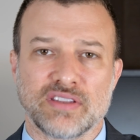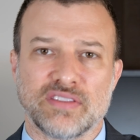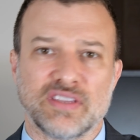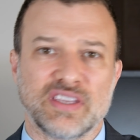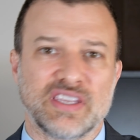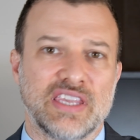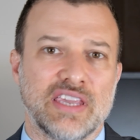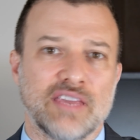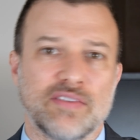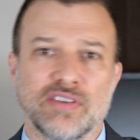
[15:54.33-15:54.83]
the
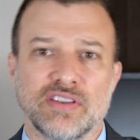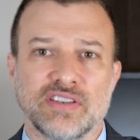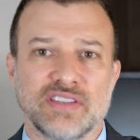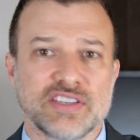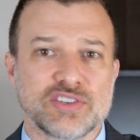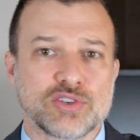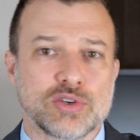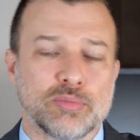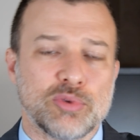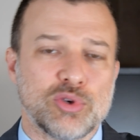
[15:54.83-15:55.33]
given
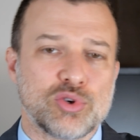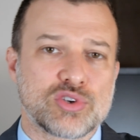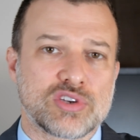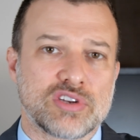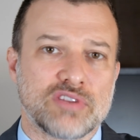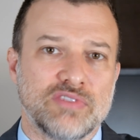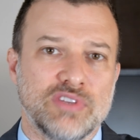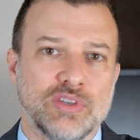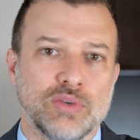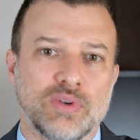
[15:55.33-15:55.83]

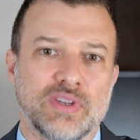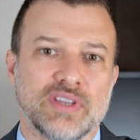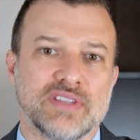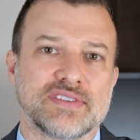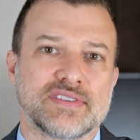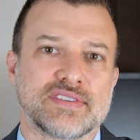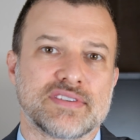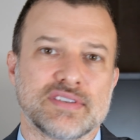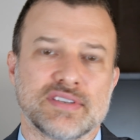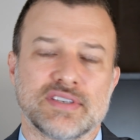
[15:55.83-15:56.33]
distribution of
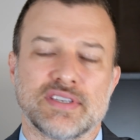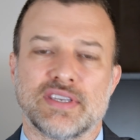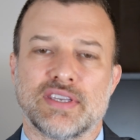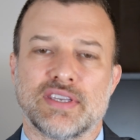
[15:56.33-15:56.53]
units,